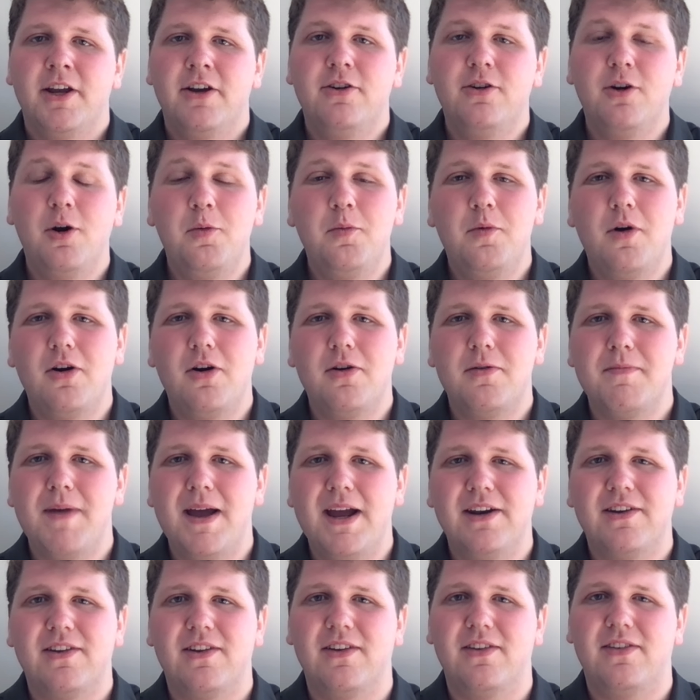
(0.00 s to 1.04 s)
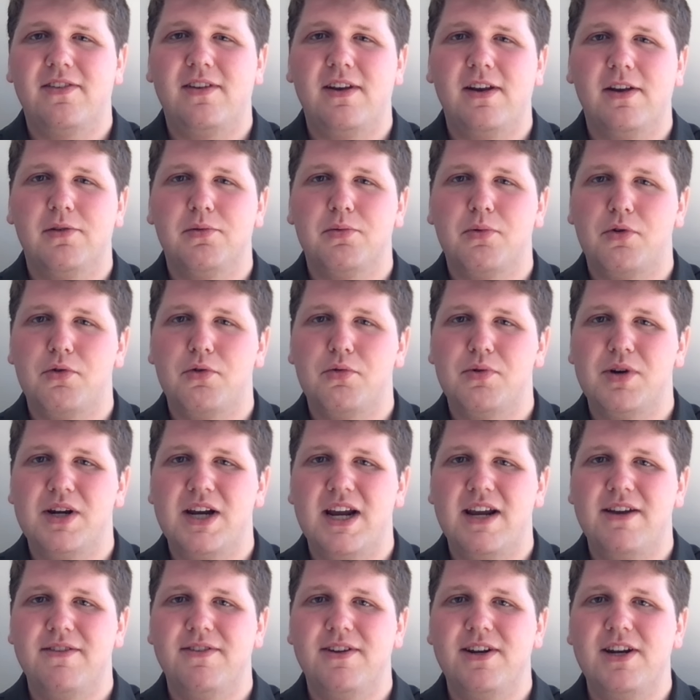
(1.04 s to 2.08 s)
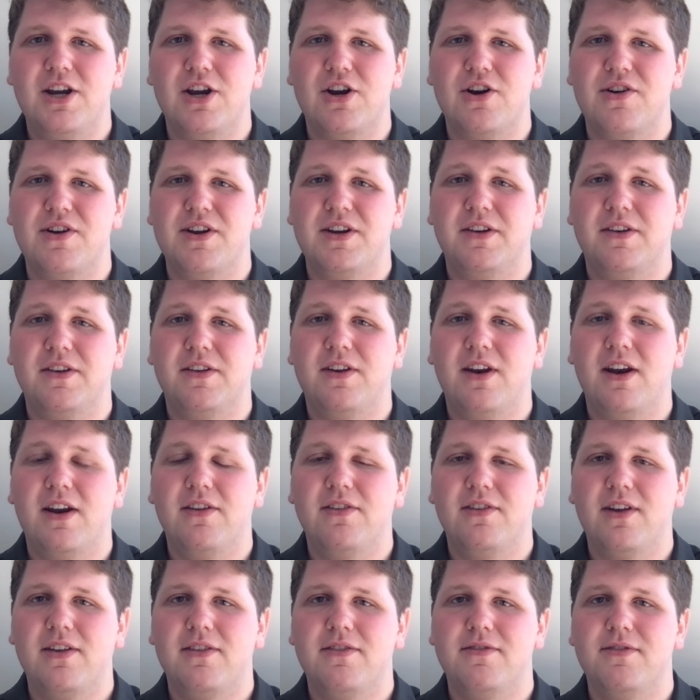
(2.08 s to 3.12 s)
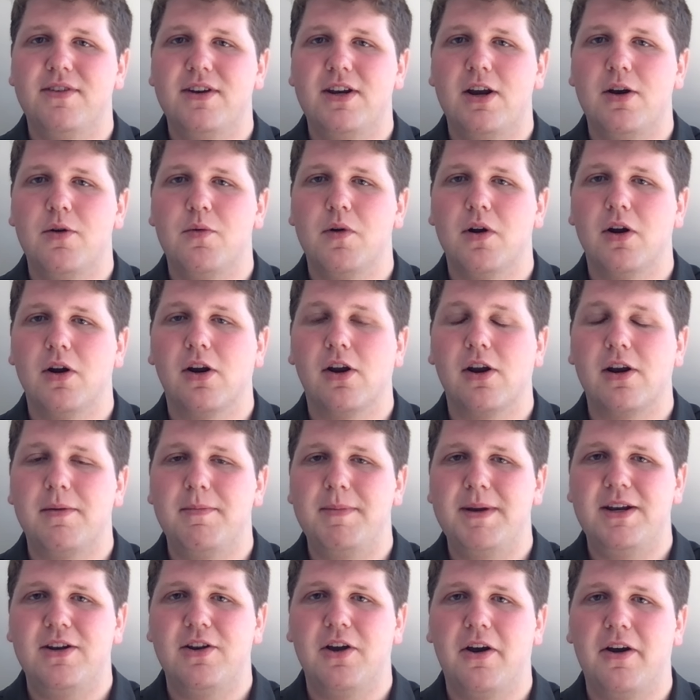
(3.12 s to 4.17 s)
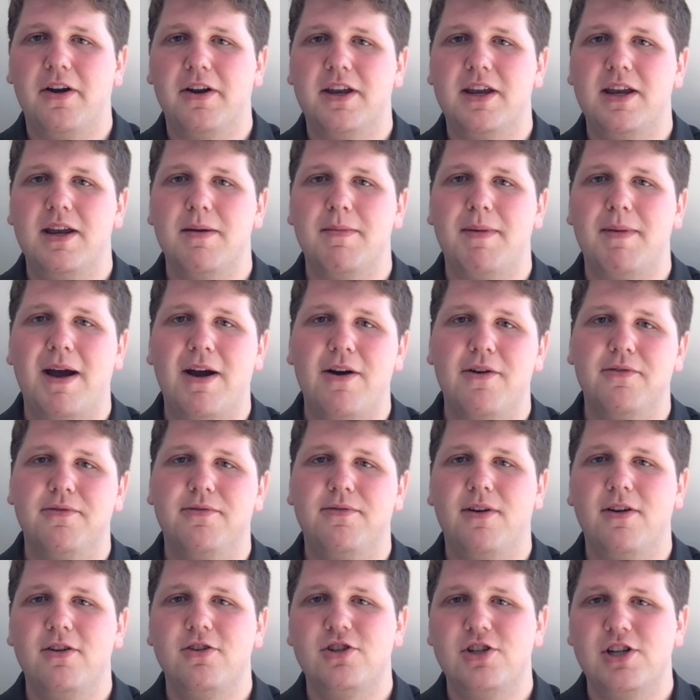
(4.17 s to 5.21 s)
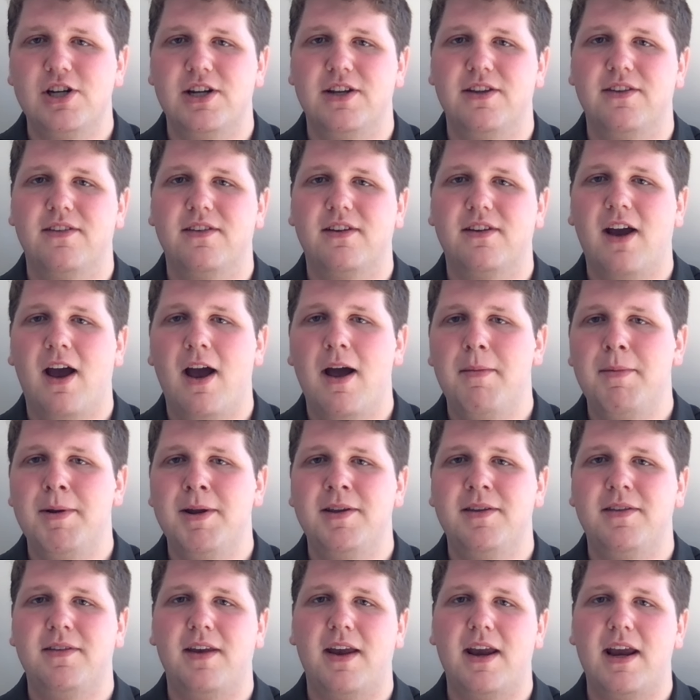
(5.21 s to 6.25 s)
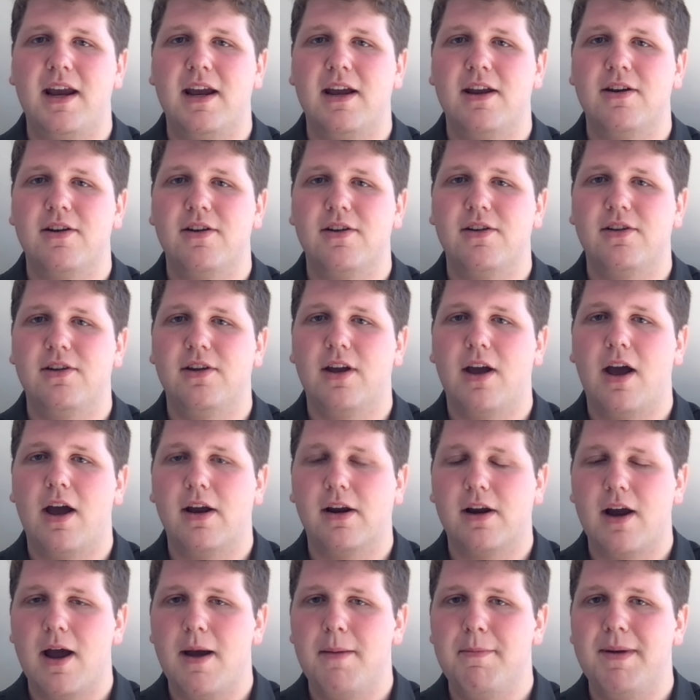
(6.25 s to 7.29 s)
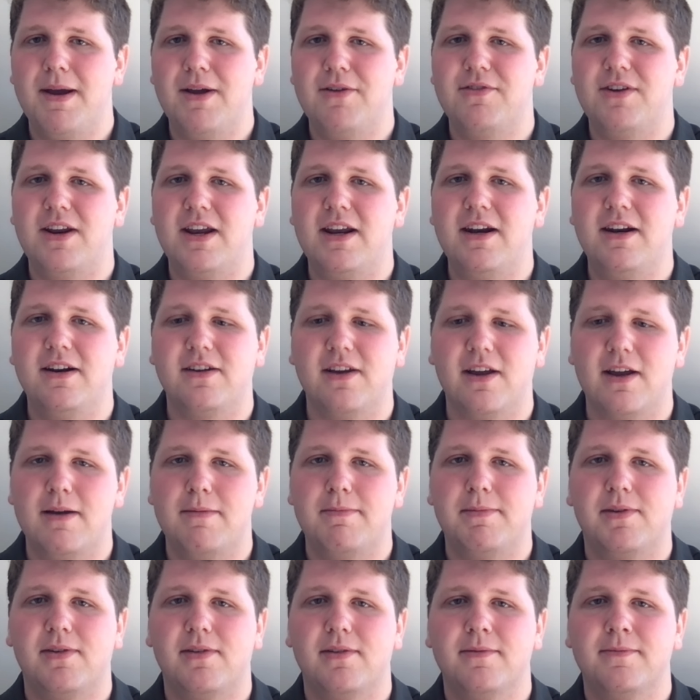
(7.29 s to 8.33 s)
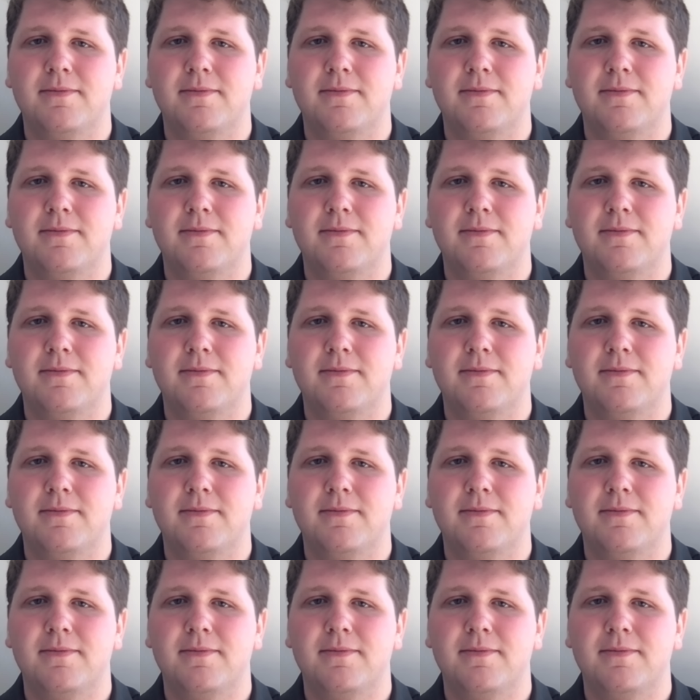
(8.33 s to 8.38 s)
Hello and welcome back to the CS128 video. In today's lesson video, we're going to be talking about functions, comments, and compound data types.